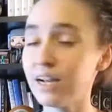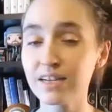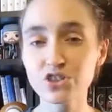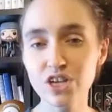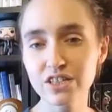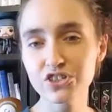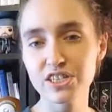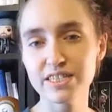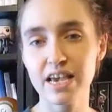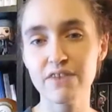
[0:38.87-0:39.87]
The next challenge
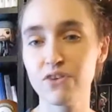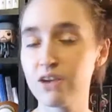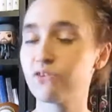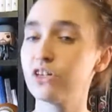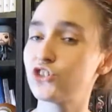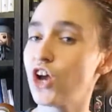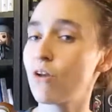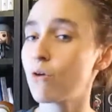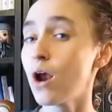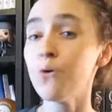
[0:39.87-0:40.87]
is a favorite
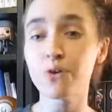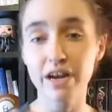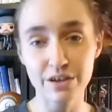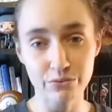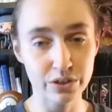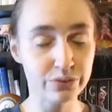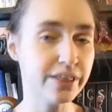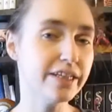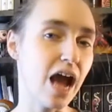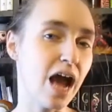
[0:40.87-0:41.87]
genre or a
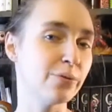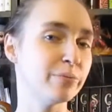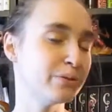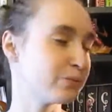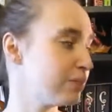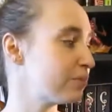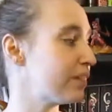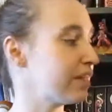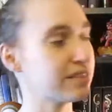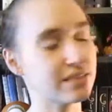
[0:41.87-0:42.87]
reread. I will be
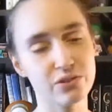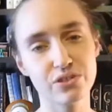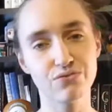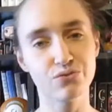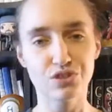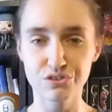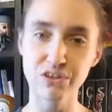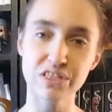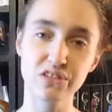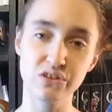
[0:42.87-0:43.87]
rereading the series of unfortunate
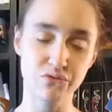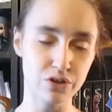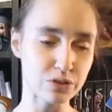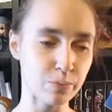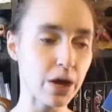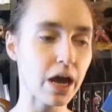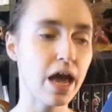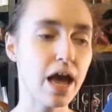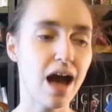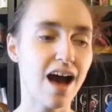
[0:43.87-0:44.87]
events, the first book,
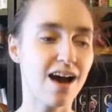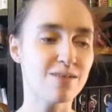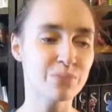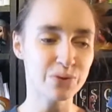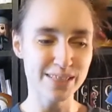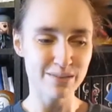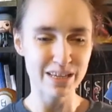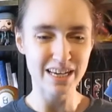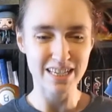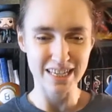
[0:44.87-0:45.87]
uh, mostly
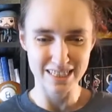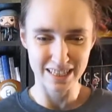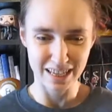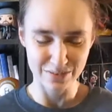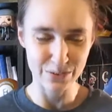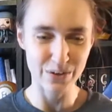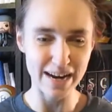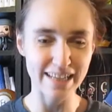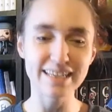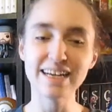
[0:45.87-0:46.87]
because I still haven't
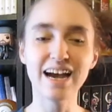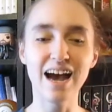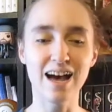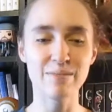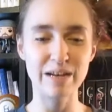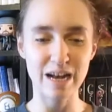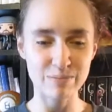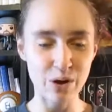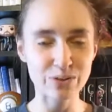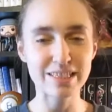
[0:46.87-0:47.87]
read it, um, and
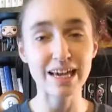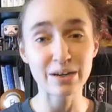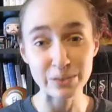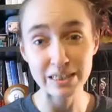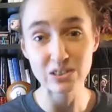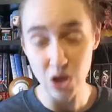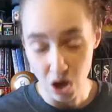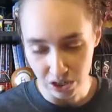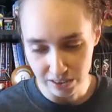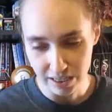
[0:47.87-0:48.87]
I'm hosting a read
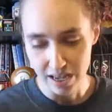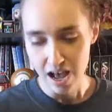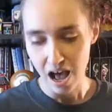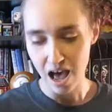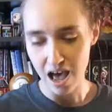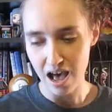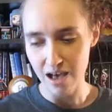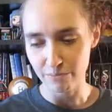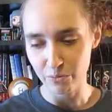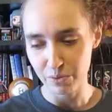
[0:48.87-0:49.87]
along
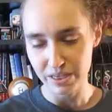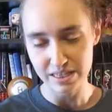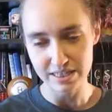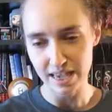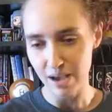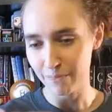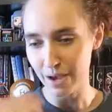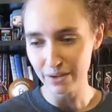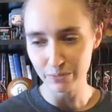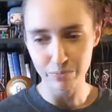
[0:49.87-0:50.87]
um, because uh,
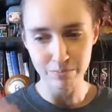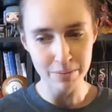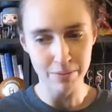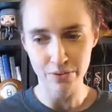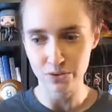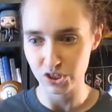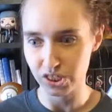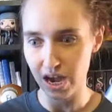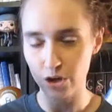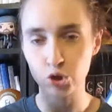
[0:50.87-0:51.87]
my my month
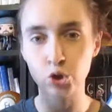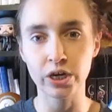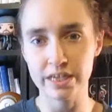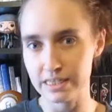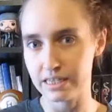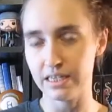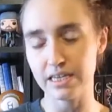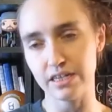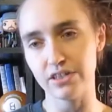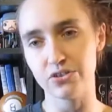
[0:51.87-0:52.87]
just got crazy
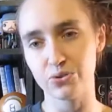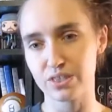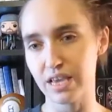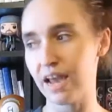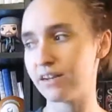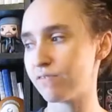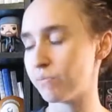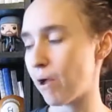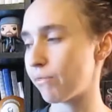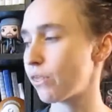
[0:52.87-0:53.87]
here towards the end of
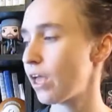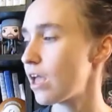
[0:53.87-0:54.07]
the month.